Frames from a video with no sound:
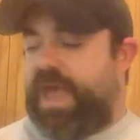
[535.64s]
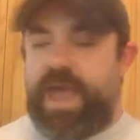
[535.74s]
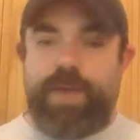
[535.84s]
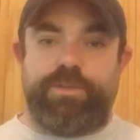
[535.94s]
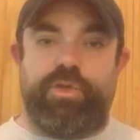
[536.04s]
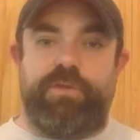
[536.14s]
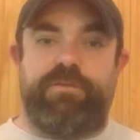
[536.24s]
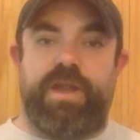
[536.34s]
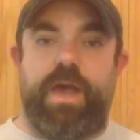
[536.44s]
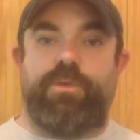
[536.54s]
Absolutely
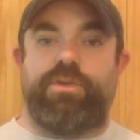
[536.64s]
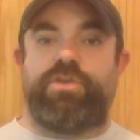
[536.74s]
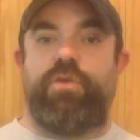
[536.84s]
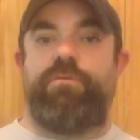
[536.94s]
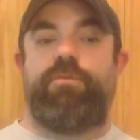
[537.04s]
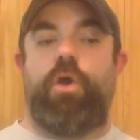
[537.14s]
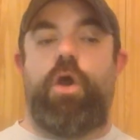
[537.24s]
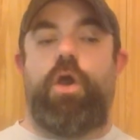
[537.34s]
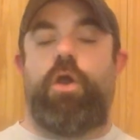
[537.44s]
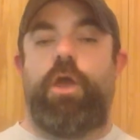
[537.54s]
phenomenal. So
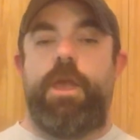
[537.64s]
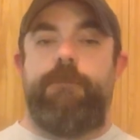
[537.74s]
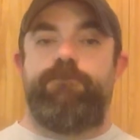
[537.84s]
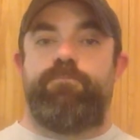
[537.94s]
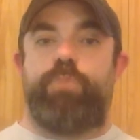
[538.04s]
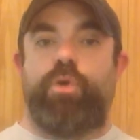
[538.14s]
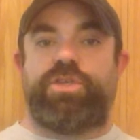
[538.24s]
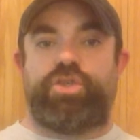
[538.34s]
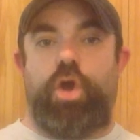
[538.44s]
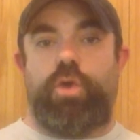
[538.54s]
far, both
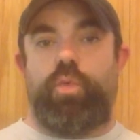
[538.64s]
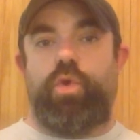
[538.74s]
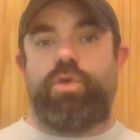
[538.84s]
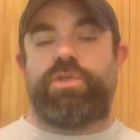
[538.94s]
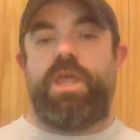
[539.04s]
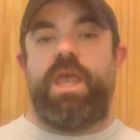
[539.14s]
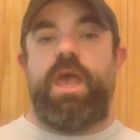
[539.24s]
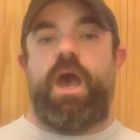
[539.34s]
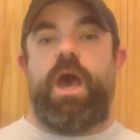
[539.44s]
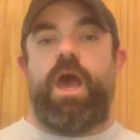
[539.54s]
Star Wars
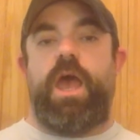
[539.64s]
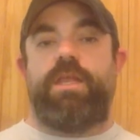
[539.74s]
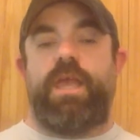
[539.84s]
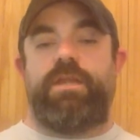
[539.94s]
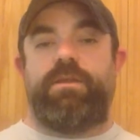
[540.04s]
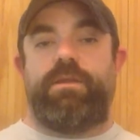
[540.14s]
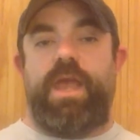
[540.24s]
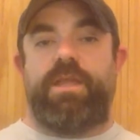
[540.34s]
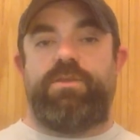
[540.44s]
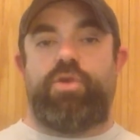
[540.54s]

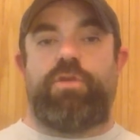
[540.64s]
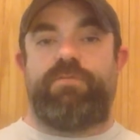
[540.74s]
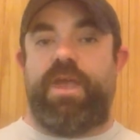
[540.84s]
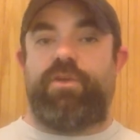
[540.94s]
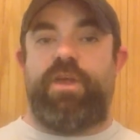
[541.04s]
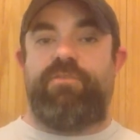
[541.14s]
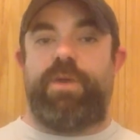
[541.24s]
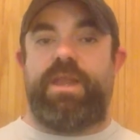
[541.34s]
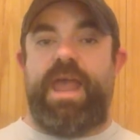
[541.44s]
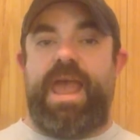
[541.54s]
and Darth Vader have
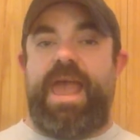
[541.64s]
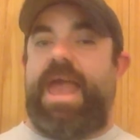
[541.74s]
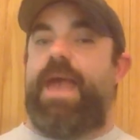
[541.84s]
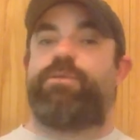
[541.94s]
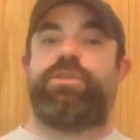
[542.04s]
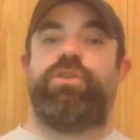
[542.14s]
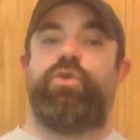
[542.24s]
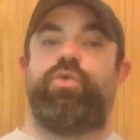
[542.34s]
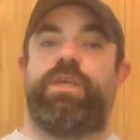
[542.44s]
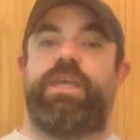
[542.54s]
been
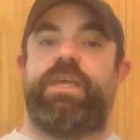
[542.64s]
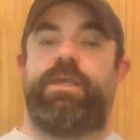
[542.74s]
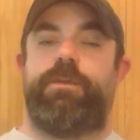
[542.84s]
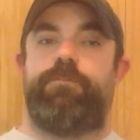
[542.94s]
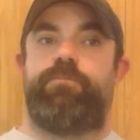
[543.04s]
absolutely